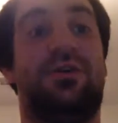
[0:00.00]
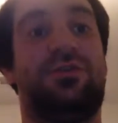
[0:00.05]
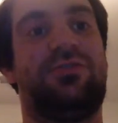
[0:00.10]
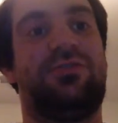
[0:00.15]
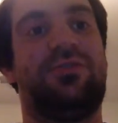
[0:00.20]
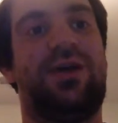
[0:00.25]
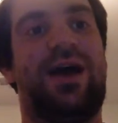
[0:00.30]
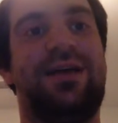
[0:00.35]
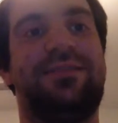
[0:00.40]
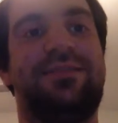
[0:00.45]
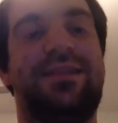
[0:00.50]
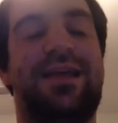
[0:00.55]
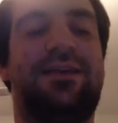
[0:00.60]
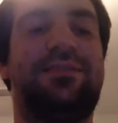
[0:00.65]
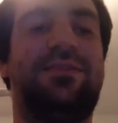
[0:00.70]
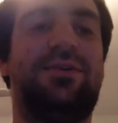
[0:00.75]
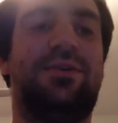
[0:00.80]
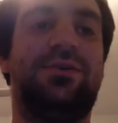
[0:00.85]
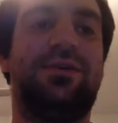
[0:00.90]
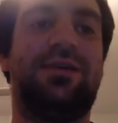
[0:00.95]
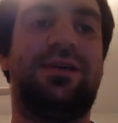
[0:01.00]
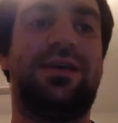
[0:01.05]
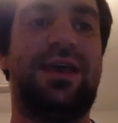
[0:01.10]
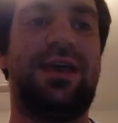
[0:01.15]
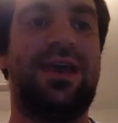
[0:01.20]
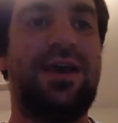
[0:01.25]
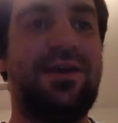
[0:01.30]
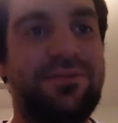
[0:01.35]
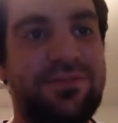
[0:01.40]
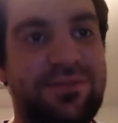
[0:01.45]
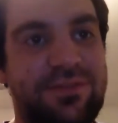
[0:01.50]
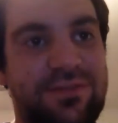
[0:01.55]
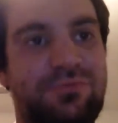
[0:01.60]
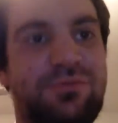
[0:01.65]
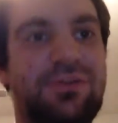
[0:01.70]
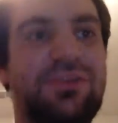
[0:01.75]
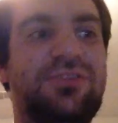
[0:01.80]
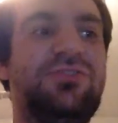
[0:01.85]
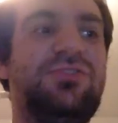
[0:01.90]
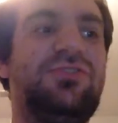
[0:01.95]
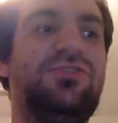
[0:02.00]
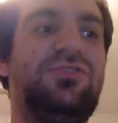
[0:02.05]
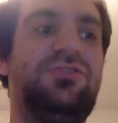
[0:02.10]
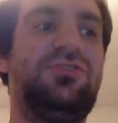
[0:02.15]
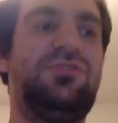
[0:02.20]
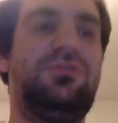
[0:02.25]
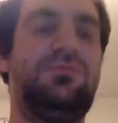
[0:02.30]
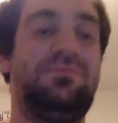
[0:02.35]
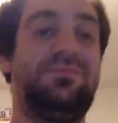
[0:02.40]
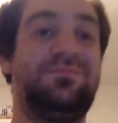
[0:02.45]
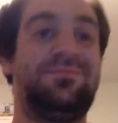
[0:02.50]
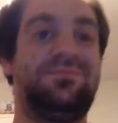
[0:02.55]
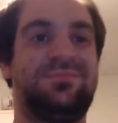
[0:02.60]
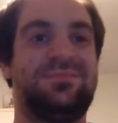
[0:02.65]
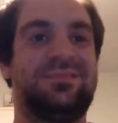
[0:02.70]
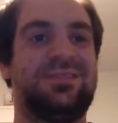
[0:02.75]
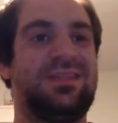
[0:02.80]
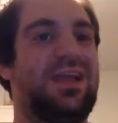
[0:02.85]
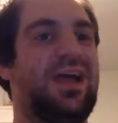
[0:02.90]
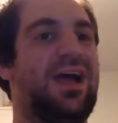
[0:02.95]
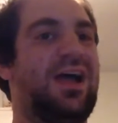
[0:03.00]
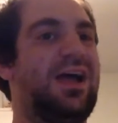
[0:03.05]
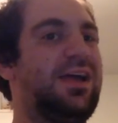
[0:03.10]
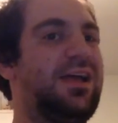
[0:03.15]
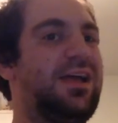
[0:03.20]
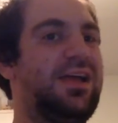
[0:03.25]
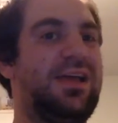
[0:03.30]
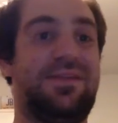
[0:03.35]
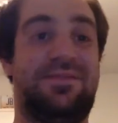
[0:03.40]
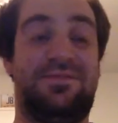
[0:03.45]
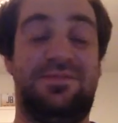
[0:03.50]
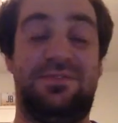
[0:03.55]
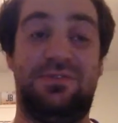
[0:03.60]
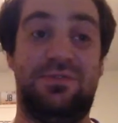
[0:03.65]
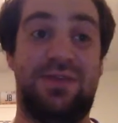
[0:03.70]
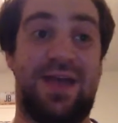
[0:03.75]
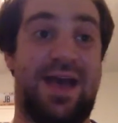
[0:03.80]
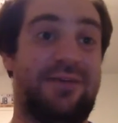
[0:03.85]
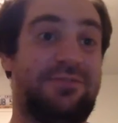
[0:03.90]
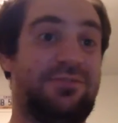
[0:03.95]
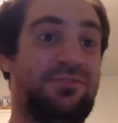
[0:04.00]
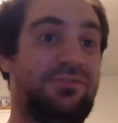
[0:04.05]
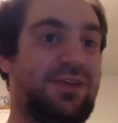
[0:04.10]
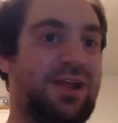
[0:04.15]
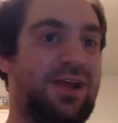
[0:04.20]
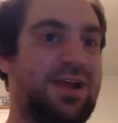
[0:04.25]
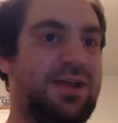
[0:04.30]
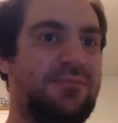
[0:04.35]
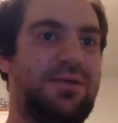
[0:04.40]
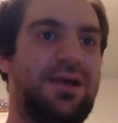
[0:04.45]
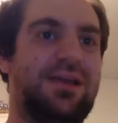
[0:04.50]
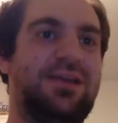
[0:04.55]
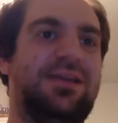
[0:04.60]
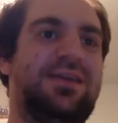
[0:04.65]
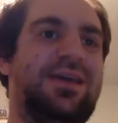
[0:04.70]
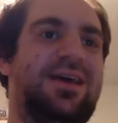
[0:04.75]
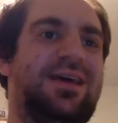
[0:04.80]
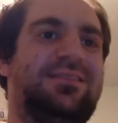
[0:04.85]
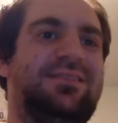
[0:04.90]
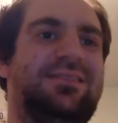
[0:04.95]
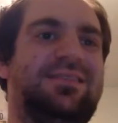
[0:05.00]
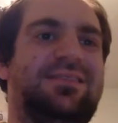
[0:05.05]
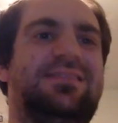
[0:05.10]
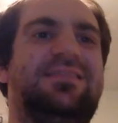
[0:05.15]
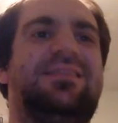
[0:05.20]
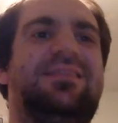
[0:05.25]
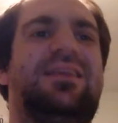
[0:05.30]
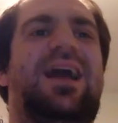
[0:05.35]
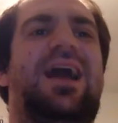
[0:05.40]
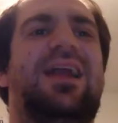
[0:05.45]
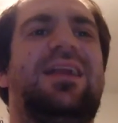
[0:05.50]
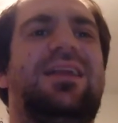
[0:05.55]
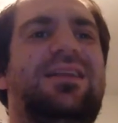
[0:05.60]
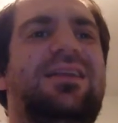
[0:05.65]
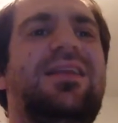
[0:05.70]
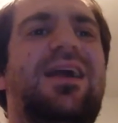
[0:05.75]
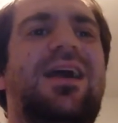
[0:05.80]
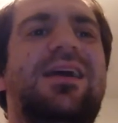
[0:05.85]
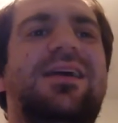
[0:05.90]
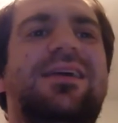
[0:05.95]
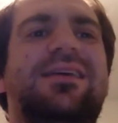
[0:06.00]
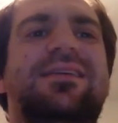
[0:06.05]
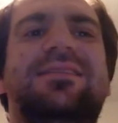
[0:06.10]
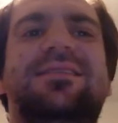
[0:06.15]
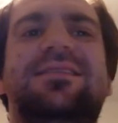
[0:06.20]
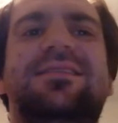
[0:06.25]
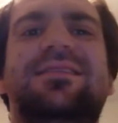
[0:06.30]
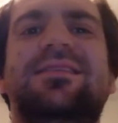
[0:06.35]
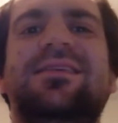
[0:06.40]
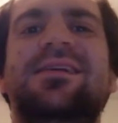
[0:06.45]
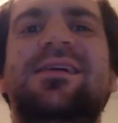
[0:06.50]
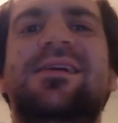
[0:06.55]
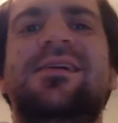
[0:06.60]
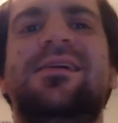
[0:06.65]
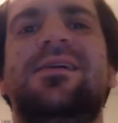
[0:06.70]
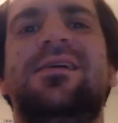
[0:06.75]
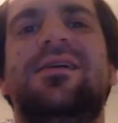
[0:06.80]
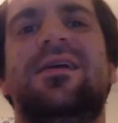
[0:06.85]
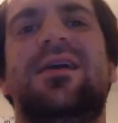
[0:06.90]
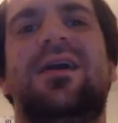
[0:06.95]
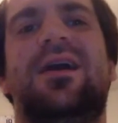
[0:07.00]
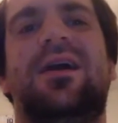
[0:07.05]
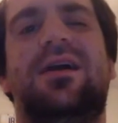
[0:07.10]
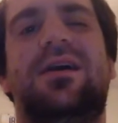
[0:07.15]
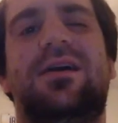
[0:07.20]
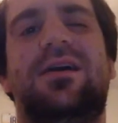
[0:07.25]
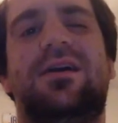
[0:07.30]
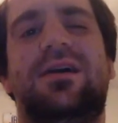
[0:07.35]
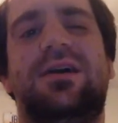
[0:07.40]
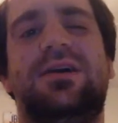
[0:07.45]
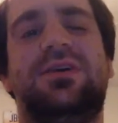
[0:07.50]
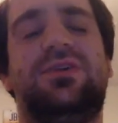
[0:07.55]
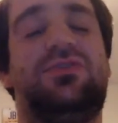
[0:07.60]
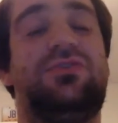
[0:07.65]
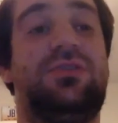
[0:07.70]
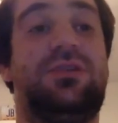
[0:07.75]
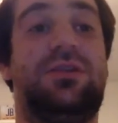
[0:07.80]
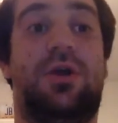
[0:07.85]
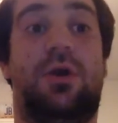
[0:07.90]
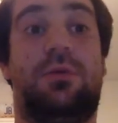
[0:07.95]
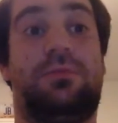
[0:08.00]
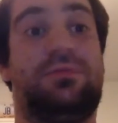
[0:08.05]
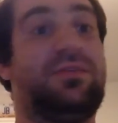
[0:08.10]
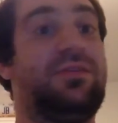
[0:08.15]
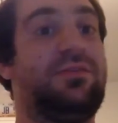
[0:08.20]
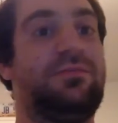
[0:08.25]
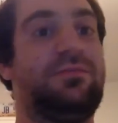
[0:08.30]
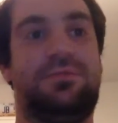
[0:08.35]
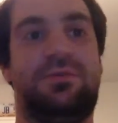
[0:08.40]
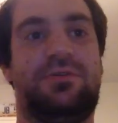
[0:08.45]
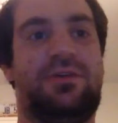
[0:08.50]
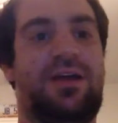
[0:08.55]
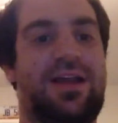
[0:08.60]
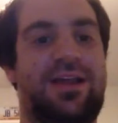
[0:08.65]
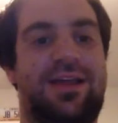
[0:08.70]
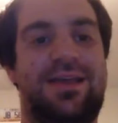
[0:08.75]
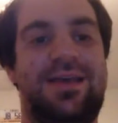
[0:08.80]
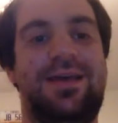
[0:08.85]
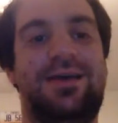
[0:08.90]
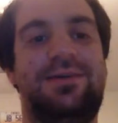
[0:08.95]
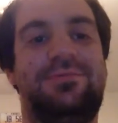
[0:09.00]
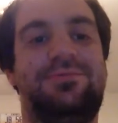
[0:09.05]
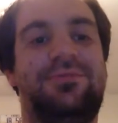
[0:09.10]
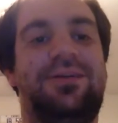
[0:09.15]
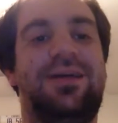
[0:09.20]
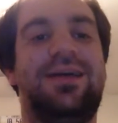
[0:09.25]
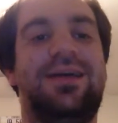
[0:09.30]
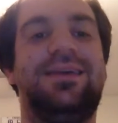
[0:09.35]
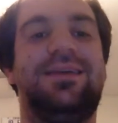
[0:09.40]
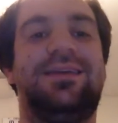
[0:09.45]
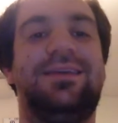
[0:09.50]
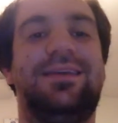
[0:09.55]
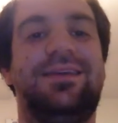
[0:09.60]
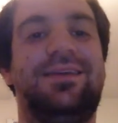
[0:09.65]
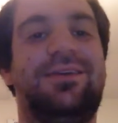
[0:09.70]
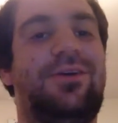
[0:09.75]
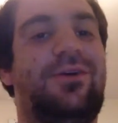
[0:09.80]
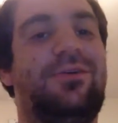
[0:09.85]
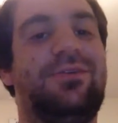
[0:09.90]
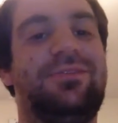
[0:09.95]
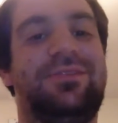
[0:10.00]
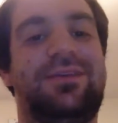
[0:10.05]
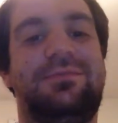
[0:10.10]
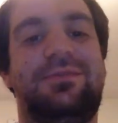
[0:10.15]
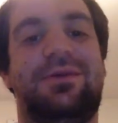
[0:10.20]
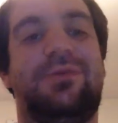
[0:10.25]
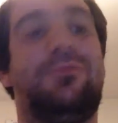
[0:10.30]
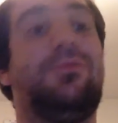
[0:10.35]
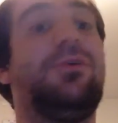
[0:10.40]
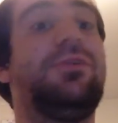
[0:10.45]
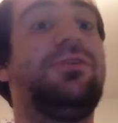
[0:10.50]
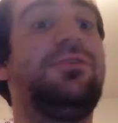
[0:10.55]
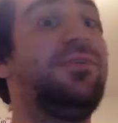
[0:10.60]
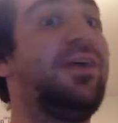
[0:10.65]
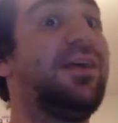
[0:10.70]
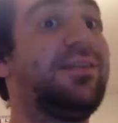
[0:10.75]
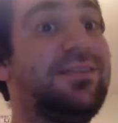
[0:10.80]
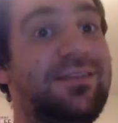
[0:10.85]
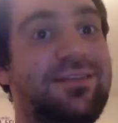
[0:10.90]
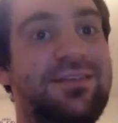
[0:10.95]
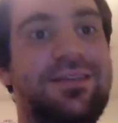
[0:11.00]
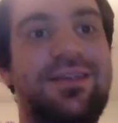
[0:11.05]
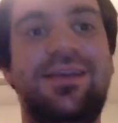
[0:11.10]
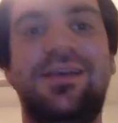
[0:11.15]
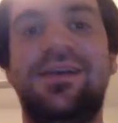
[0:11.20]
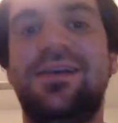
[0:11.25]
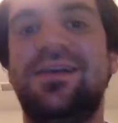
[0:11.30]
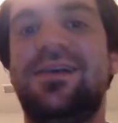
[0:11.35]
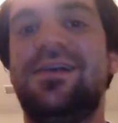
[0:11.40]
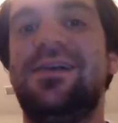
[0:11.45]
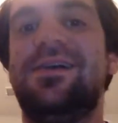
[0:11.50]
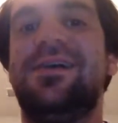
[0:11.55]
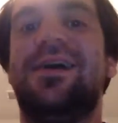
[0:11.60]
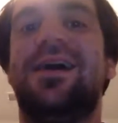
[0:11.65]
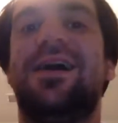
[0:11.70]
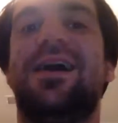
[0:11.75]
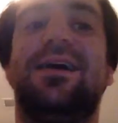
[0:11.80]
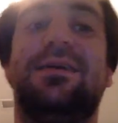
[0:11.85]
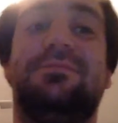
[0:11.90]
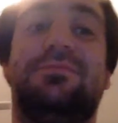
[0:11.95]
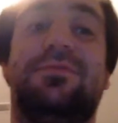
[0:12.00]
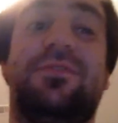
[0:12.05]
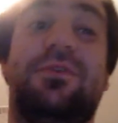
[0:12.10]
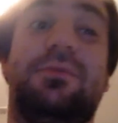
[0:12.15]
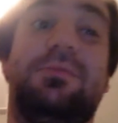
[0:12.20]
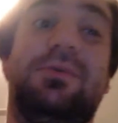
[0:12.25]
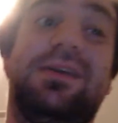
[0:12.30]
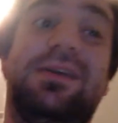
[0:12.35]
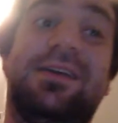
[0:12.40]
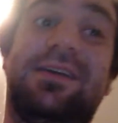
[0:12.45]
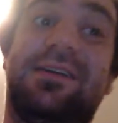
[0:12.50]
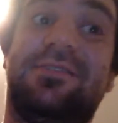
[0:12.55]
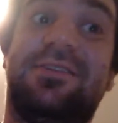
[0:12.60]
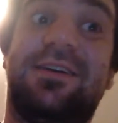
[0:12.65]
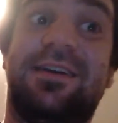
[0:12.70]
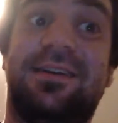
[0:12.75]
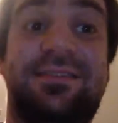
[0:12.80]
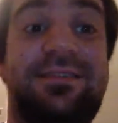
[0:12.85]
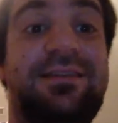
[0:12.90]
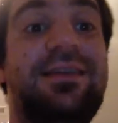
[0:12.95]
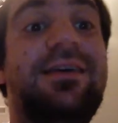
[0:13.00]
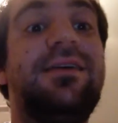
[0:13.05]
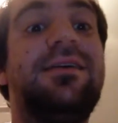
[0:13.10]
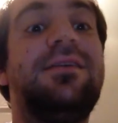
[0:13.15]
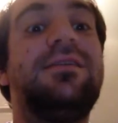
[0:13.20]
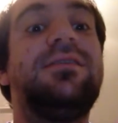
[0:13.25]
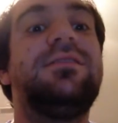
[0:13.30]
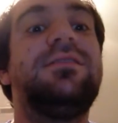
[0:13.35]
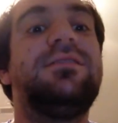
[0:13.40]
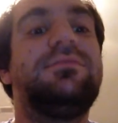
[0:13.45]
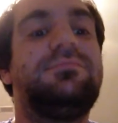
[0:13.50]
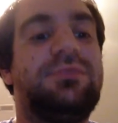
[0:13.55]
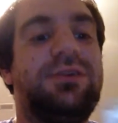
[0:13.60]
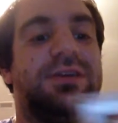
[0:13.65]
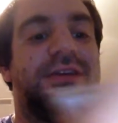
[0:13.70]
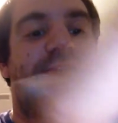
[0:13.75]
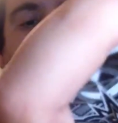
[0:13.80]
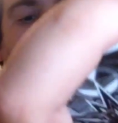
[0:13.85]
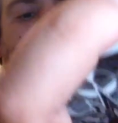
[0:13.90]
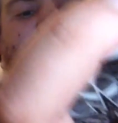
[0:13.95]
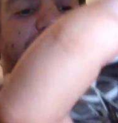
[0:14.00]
also has an XL gift, which, if you have to ride him, I guess is kind of nice. You should almost never be riding him. Like, you're always going to be on 1 Rexes. Preferably Gigarex. But if you're